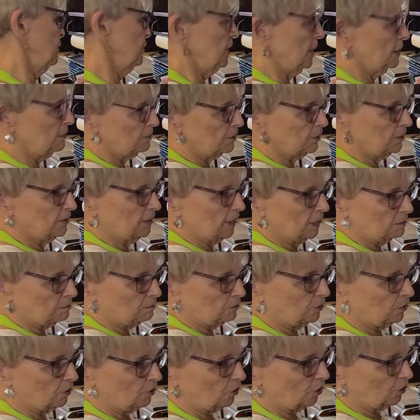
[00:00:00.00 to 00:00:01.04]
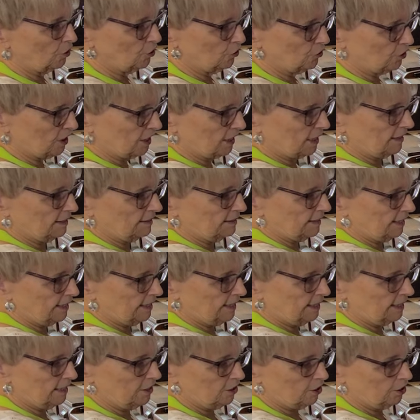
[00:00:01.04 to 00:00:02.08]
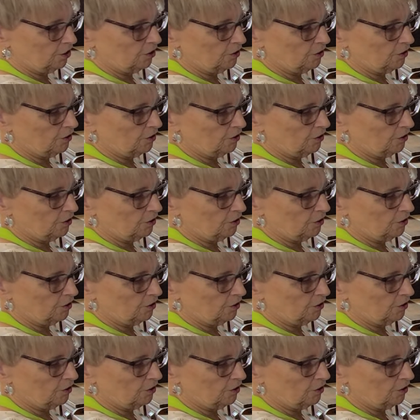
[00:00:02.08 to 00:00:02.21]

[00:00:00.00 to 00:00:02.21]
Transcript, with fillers: the number and they'd pull all your tickets out of here